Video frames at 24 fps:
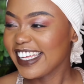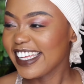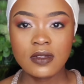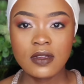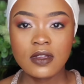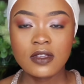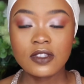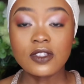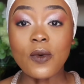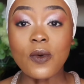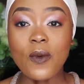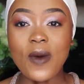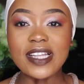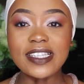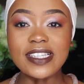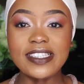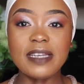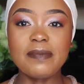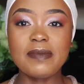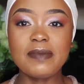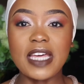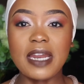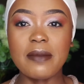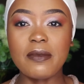So one
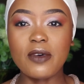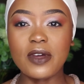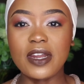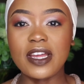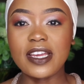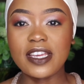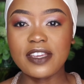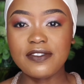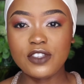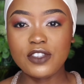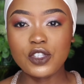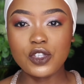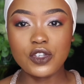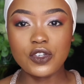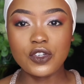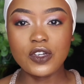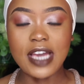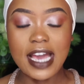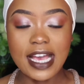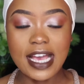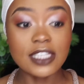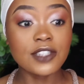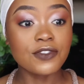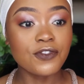tip that I'm gonna give to you
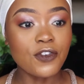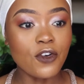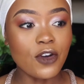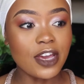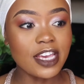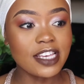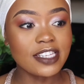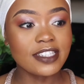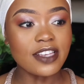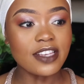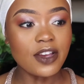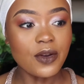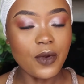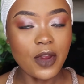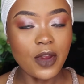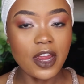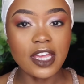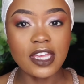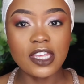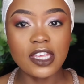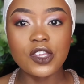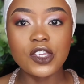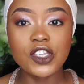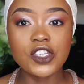guys for easier
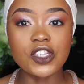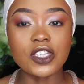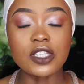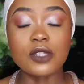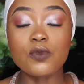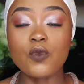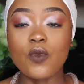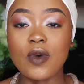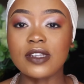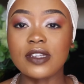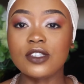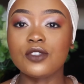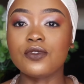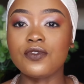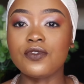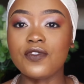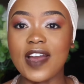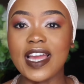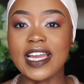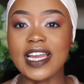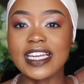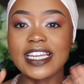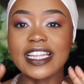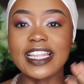work, you just want to
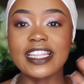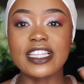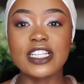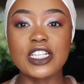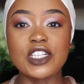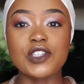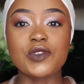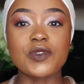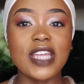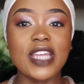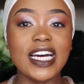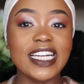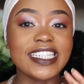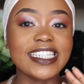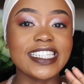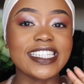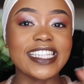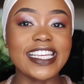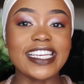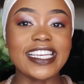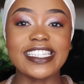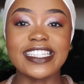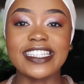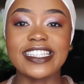find the glue that
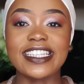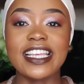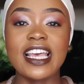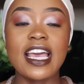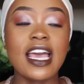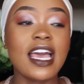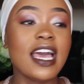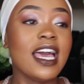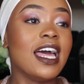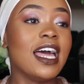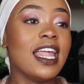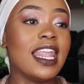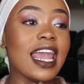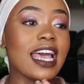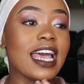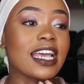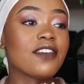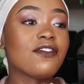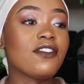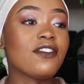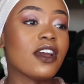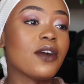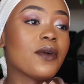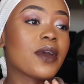sticks. Like
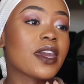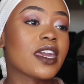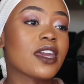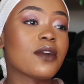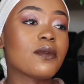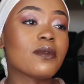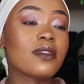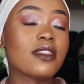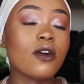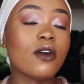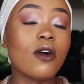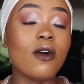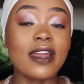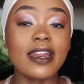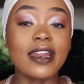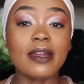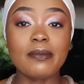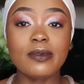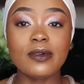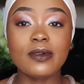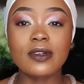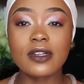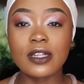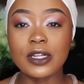if you're working with a
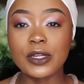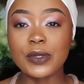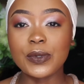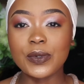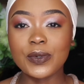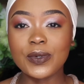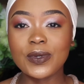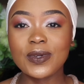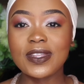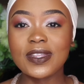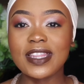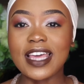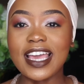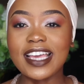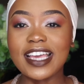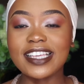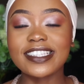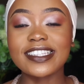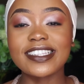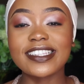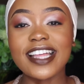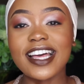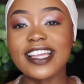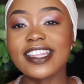horrible glue, there
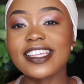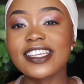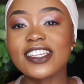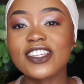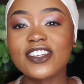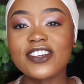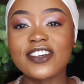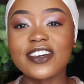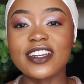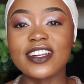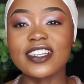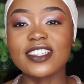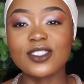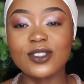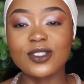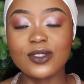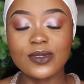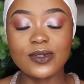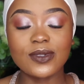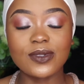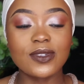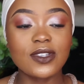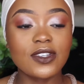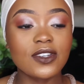is nothing you're gonna
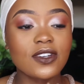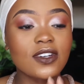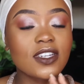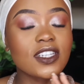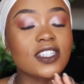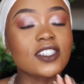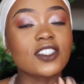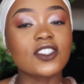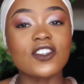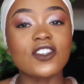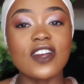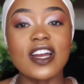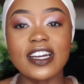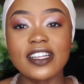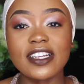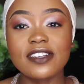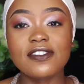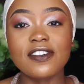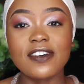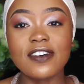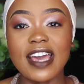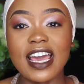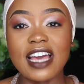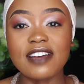do. You're gonna struggle
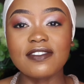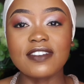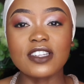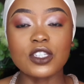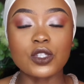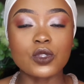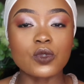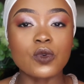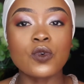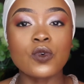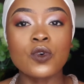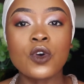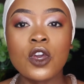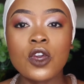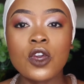forever. So